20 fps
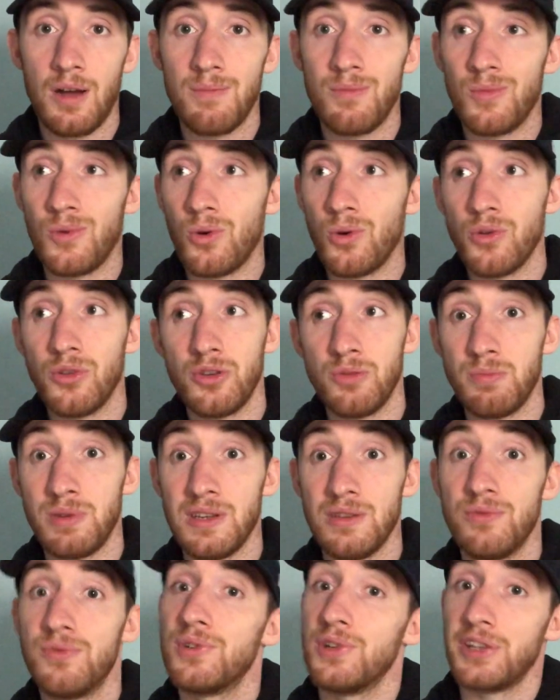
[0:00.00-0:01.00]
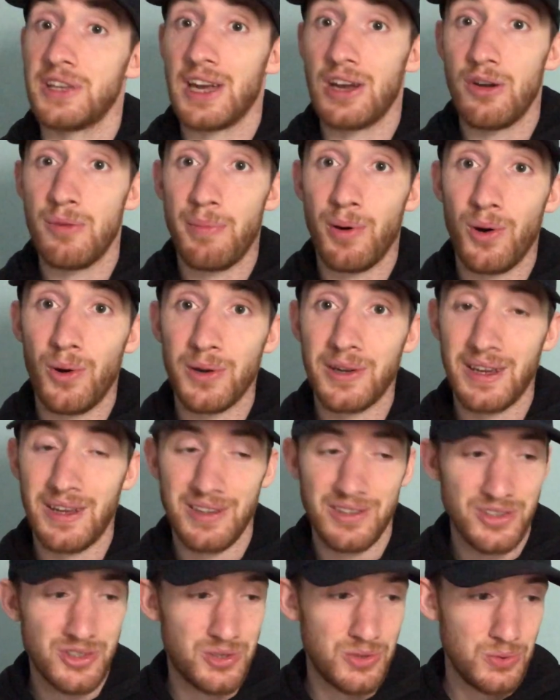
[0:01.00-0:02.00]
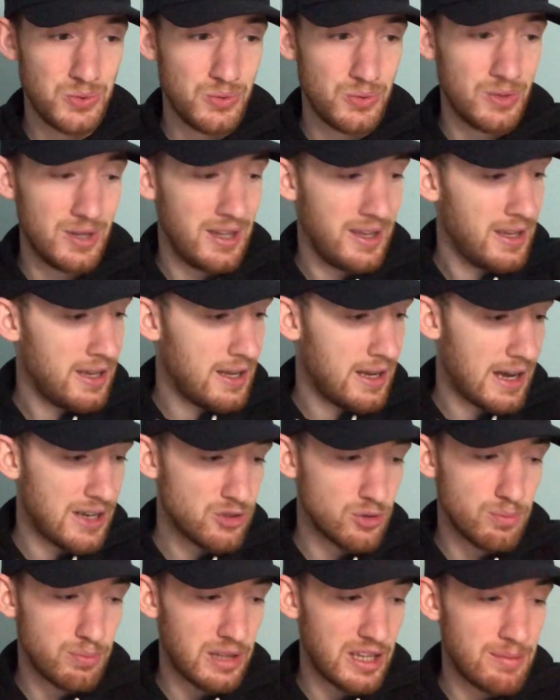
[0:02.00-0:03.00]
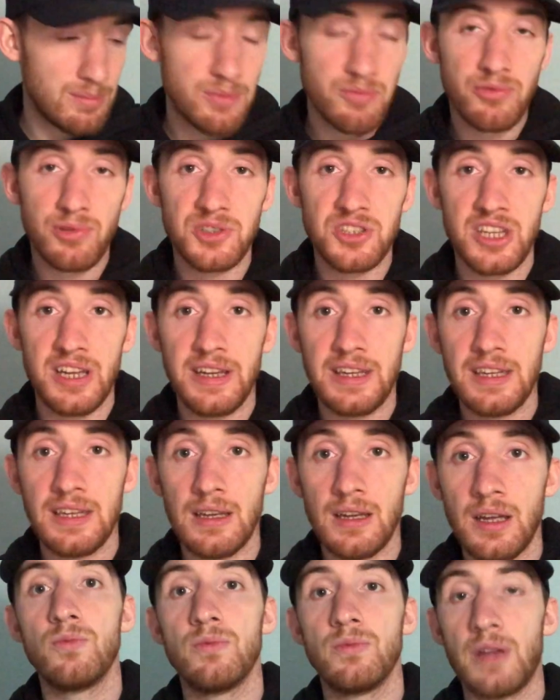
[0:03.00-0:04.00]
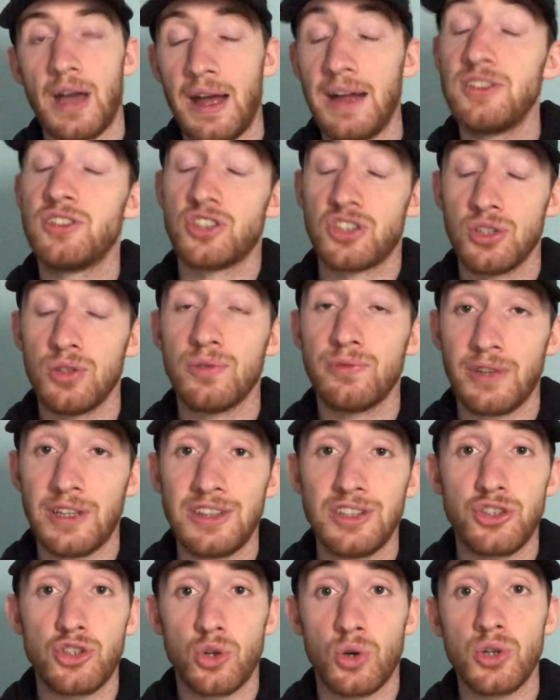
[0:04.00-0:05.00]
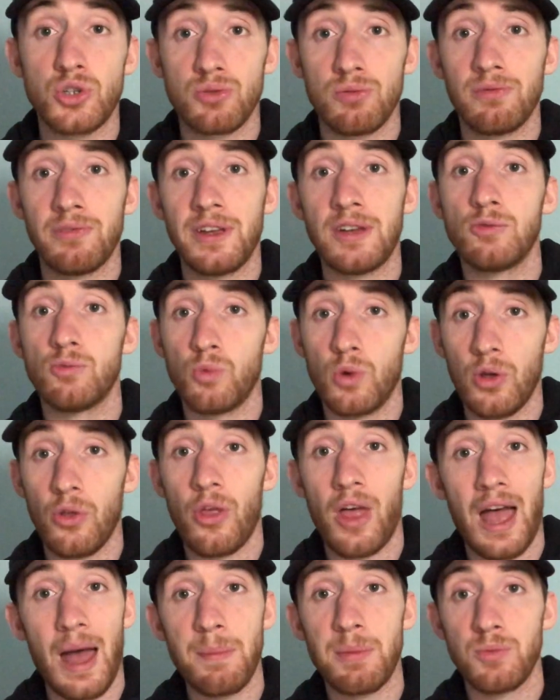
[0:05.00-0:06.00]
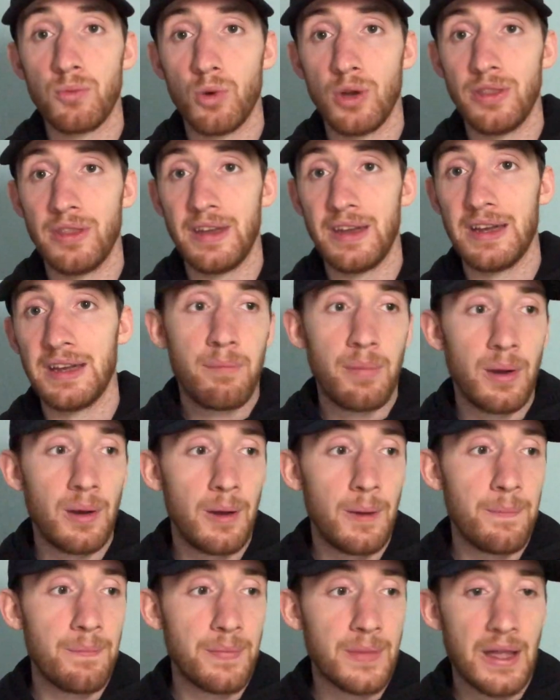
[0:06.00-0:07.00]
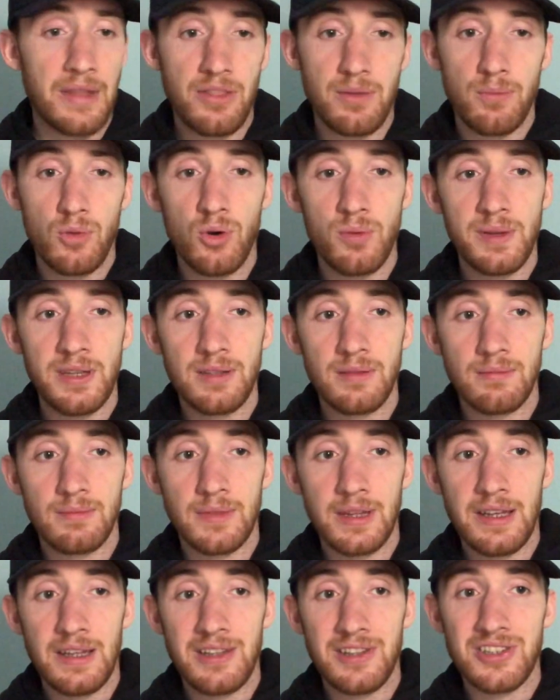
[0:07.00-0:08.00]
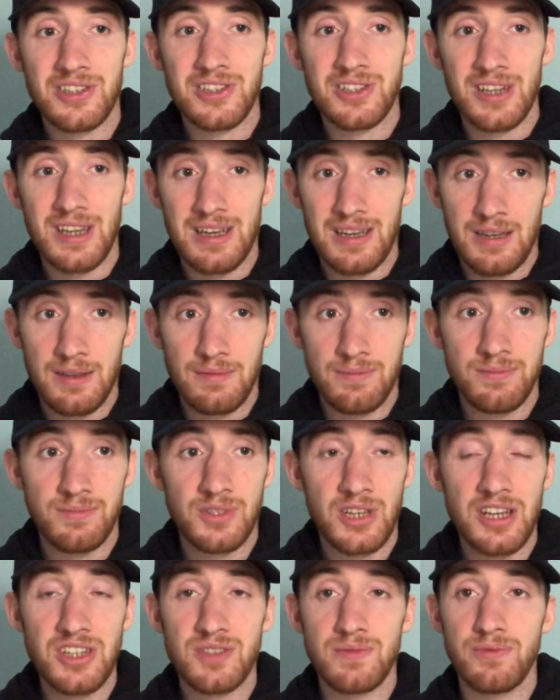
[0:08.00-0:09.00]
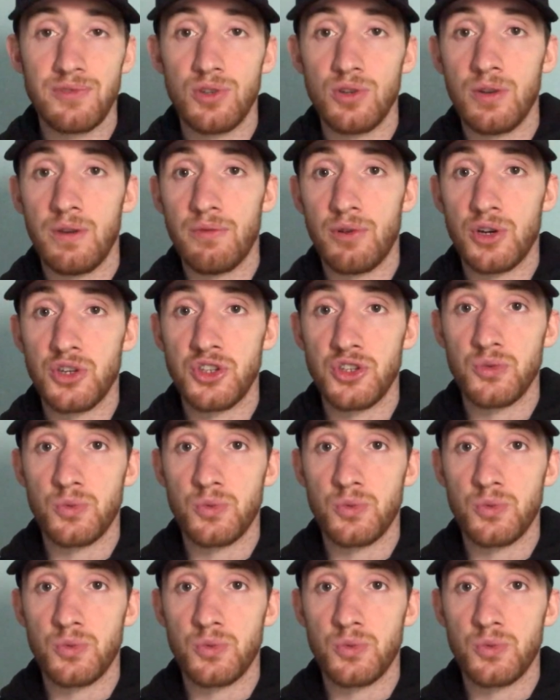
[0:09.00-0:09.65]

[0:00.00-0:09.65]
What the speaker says: Or they'd be really out of pocket. So I don't blame them for taking it. I still think the Joshua fight will happen one day, but at the moment it's Tyson Fury versus